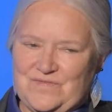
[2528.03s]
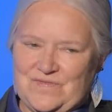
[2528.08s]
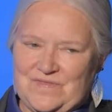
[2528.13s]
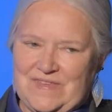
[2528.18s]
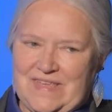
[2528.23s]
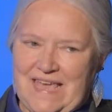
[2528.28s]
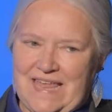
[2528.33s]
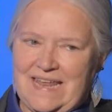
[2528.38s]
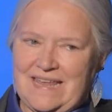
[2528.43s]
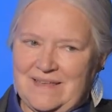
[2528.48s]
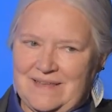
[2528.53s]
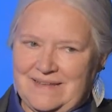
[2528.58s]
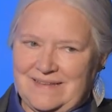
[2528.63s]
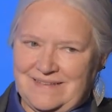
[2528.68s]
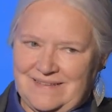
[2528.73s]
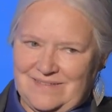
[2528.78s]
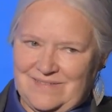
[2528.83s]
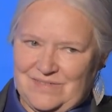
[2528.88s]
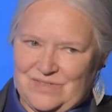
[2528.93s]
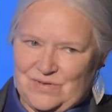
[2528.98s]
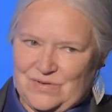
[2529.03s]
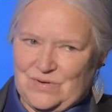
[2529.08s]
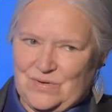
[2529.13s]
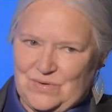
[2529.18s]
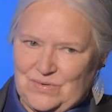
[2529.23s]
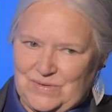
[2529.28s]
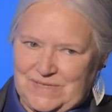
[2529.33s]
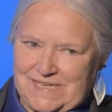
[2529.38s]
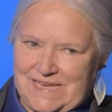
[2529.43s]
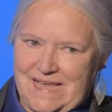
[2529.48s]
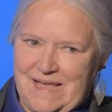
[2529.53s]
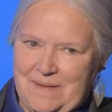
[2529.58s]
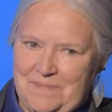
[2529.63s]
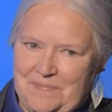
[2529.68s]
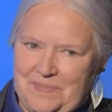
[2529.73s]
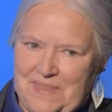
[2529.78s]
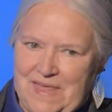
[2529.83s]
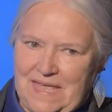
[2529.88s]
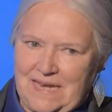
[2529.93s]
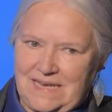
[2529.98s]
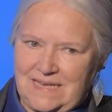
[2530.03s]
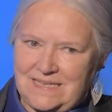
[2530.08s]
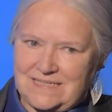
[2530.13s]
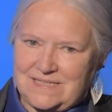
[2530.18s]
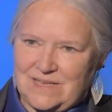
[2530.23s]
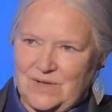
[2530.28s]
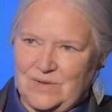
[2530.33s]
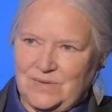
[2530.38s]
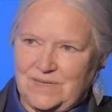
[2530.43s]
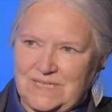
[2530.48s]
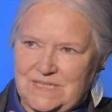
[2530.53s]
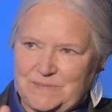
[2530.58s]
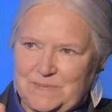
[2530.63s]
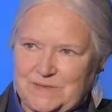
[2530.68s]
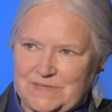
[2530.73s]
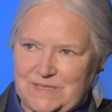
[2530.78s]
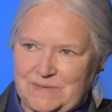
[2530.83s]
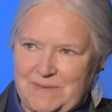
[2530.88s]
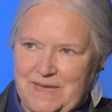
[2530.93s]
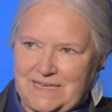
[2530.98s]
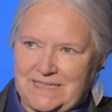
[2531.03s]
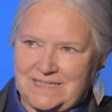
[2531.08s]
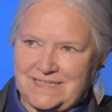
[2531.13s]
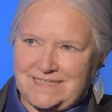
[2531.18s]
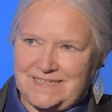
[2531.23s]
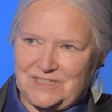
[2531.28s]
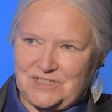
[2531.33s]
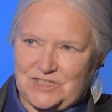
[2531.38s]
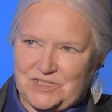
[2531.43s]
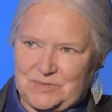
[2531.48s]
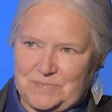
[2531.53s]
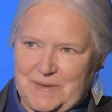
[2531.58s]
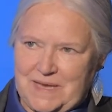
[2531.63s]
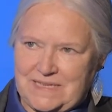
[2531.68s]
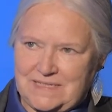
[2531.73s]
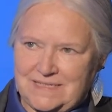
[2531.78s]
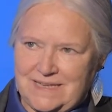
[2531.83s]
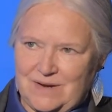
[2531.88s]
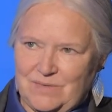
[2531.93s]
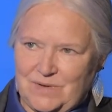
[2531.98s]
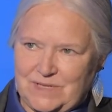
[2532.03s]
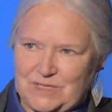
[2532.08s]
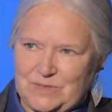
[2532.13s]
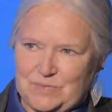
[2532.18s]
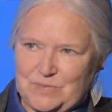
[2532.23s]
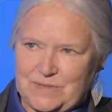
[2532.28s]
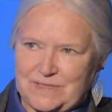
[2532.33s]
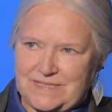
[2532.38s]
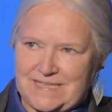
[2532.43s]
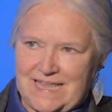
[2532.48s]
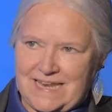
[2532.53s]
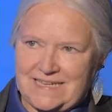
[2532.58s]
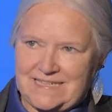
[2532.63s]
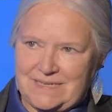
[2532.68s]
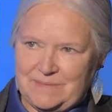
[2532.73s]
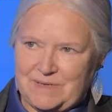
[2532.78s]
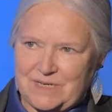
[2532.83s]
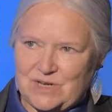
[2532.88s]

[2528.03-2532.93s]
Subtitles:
get it through to him that he's only supposed to make decisions based on what's presented to him in